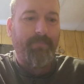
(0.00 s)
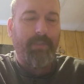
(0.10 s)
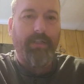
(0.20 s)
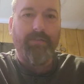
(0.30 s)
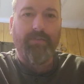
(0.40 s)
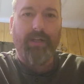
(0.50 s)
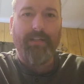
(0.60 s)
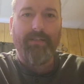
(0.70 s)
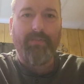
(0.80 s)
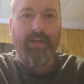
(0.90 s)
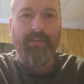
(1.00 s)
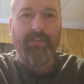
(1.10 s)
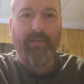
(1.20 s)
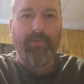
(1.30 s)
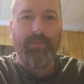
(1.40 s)
You know, so I just try to
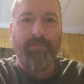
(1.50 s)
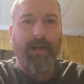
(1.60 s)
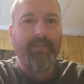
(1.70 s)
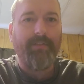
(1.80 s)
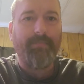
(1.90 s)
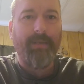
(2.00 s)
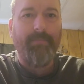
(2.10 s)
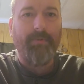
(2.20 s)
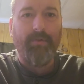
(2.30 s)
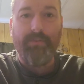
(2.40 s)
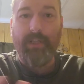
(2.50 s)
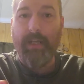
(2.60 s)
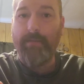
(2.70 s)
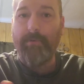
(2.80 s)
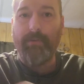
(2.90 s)
stick with the positive people. OG
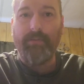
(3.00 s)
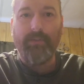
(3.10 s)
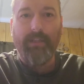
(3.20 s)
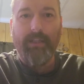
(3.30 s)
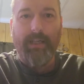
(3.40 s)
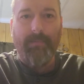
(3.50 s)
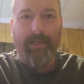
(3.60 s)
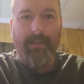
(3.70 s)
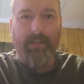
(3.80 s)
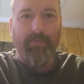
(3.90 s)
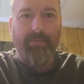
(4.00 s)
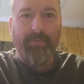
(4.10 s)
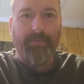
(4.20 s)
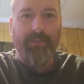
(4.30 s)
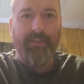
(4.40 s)
Gabriel, hey man, always
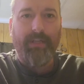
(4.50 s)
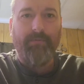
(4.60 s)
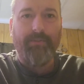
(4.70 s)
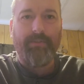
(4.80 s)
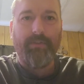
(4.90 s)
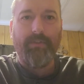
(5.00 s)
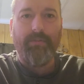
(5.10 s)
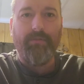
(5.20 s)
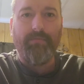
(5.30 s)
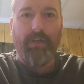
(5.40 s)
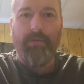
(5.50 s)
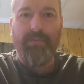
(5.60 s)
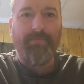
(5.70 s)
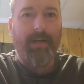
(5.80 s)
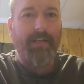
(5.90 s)
appreciate what you do.
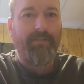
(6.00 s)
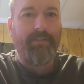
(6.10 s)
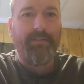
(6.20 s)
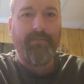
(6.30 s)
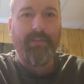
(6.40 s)
Always positive.